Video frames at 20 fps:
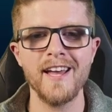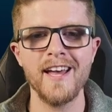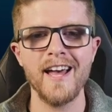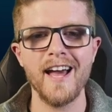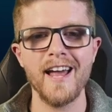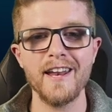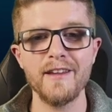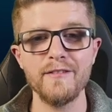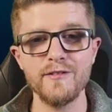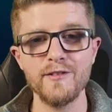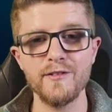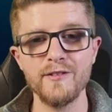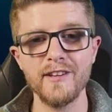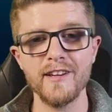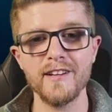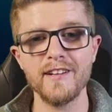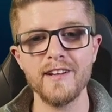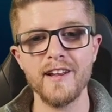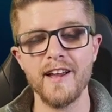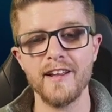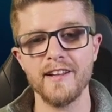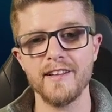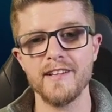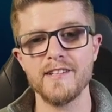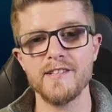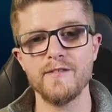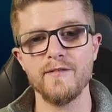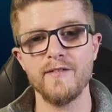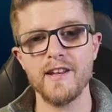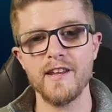And if you did like
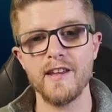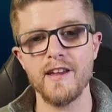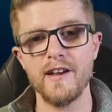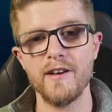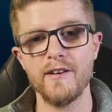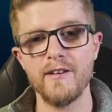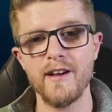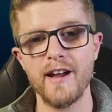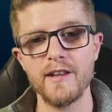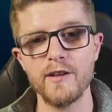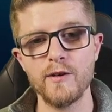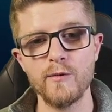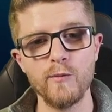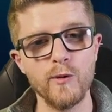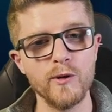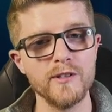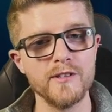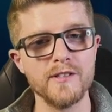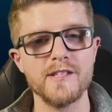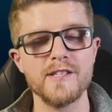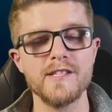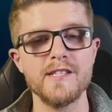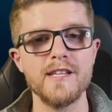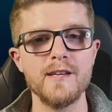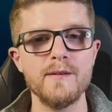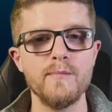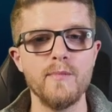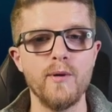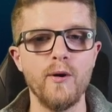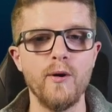this video and you want to
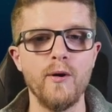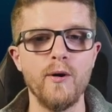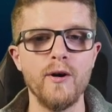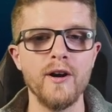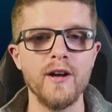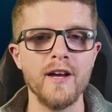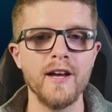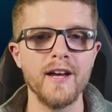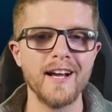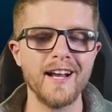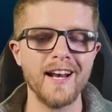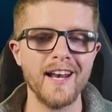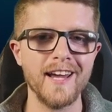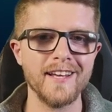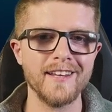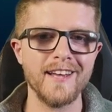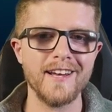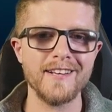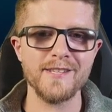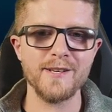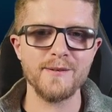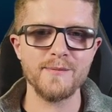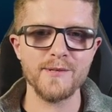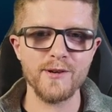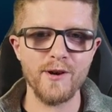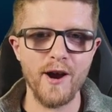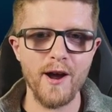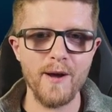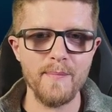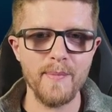see more, click that
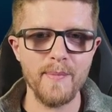subscribe